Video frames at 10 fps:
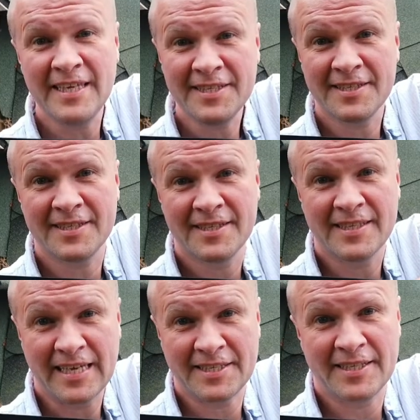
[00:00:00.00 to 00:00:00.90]
this
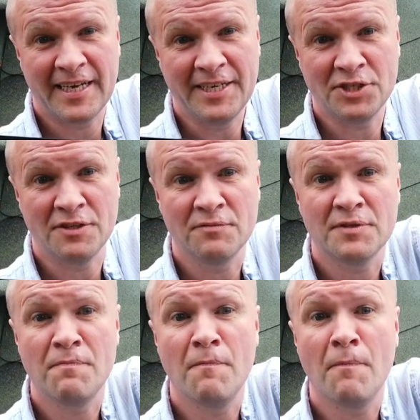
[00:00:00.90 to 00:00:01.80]
destination
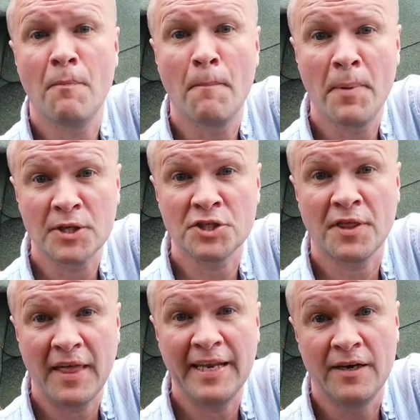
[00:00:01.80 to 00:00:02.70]
was much
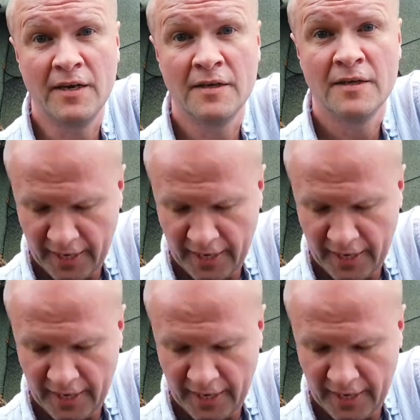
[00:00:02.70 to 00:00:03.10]
thinner.